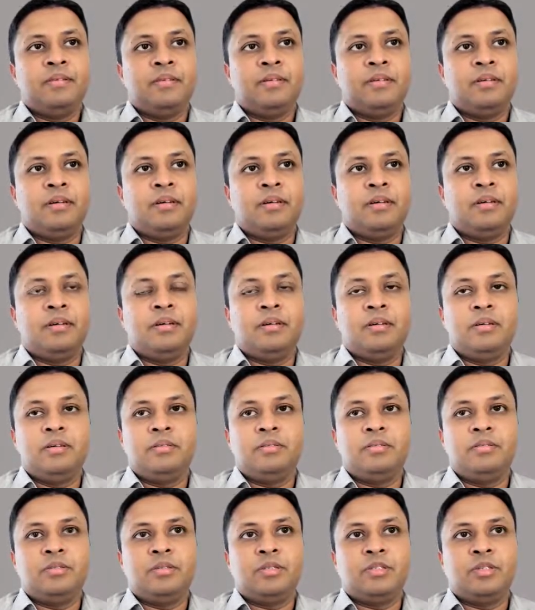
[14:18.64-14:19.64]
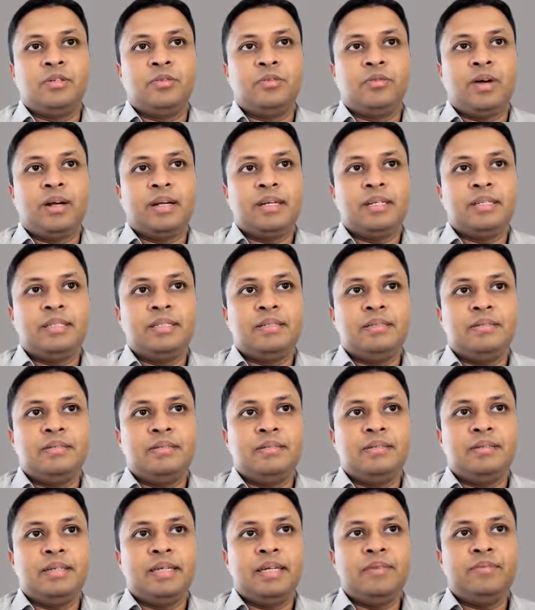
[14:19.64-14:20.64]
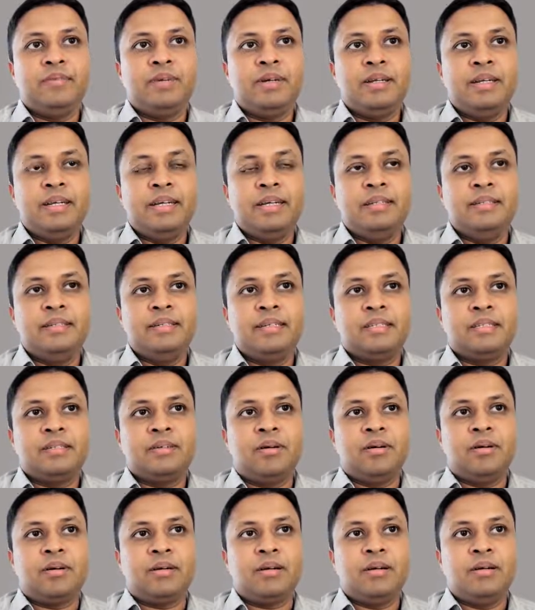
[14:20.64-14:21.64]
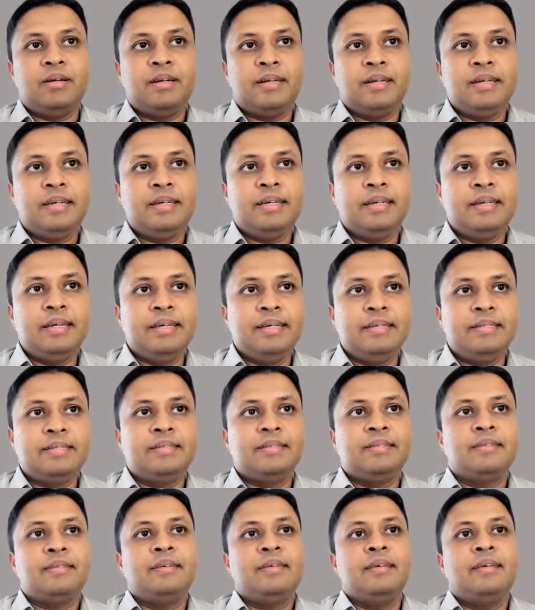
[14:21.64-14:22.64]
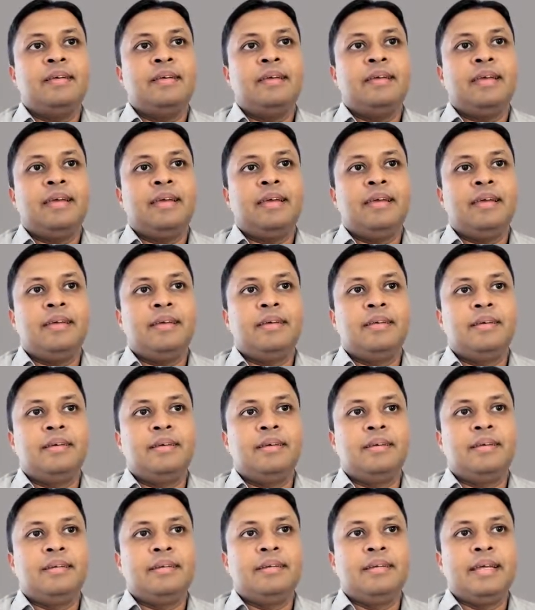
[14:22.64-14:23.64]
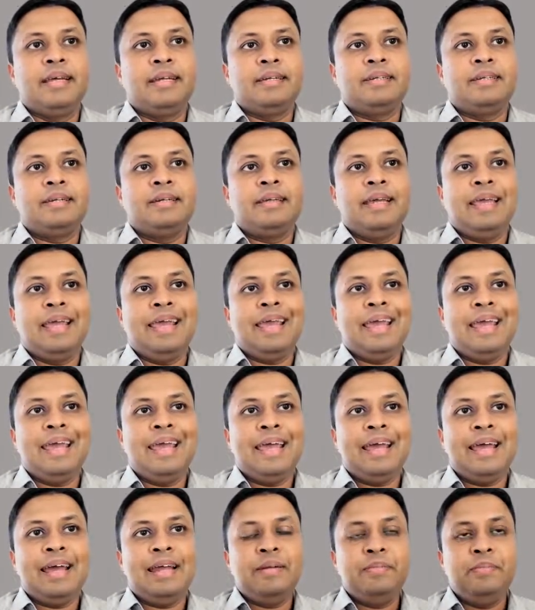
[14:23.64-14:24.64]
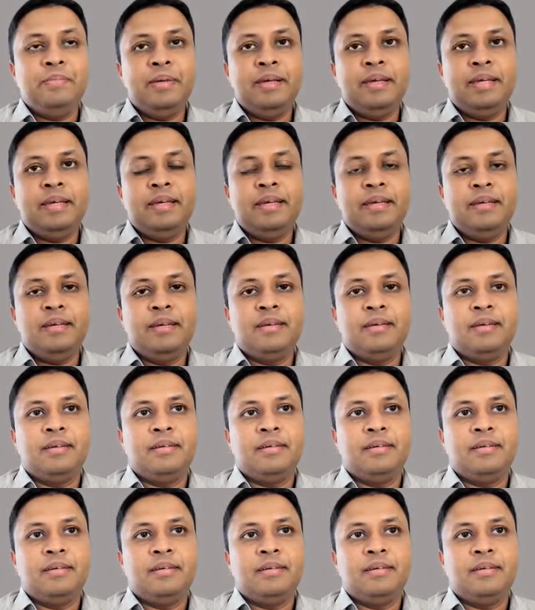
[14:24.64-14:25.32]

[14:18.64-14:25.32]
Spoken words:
So what is given in this corollary is, let A and B